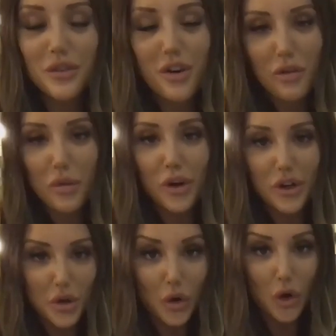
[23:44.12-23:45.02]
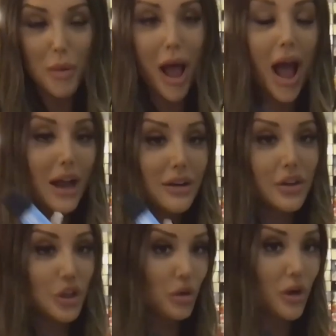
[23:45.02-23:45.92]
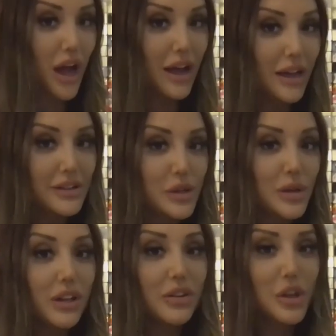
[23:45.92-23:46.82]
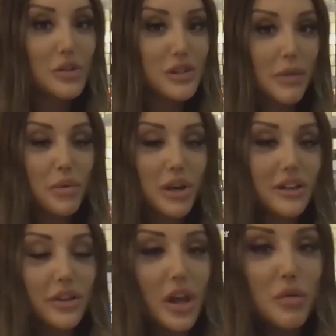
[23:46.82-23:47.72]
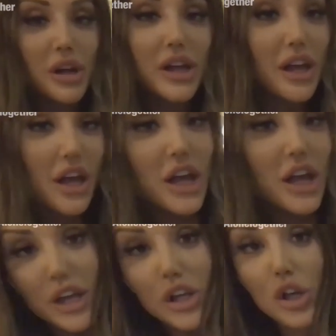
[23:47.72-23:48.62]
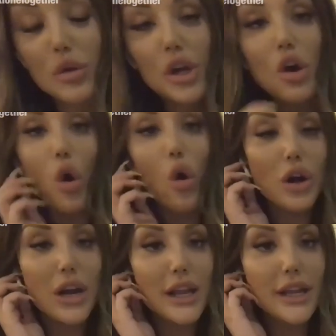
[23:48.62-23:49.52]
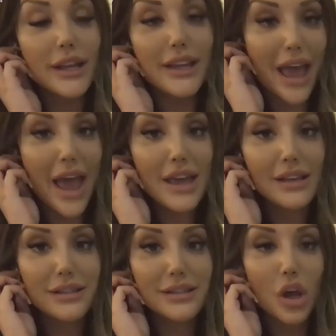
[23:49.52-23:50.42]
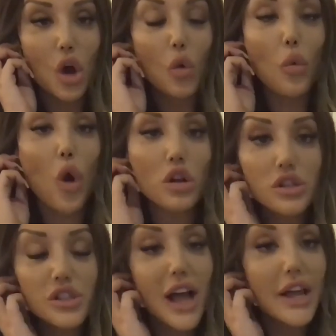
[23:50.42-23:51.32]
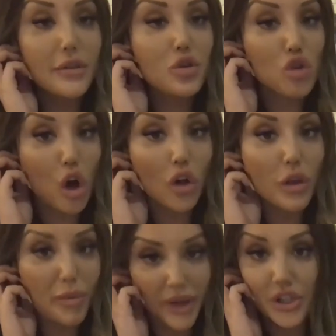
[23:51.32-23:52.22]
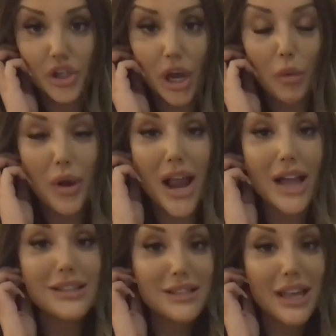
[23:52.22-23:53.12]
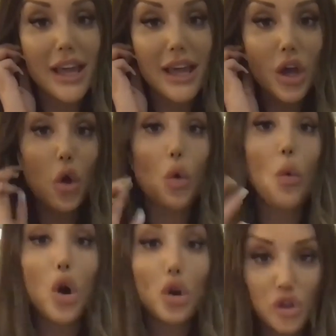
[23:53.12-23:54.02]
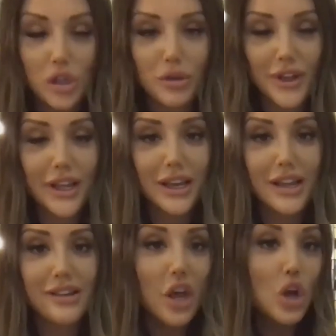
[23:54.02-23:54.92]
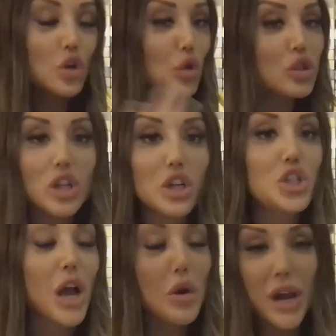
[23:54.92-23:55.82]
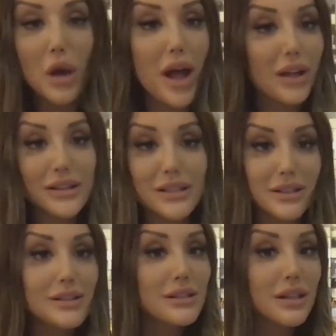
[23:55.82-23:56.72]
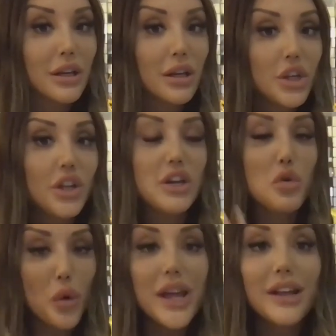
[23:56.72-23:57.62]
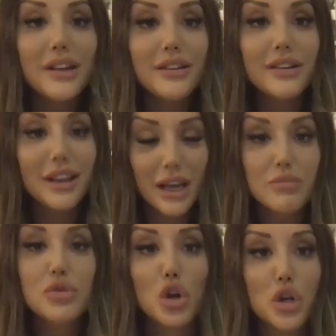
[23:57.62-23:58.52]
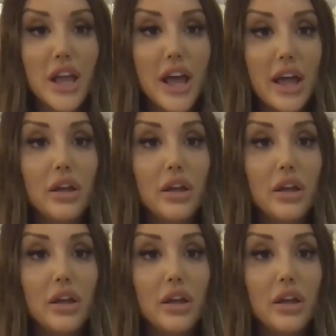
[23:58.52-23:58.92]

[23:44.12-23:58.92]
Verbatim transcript: for everyone at home and you guys, you little two celebrities, you. Ooh. You can only guess once I have drawn the picture when I say, what do you think it is? Don't start shouting out answers. You need to wait until I'm done, yeah?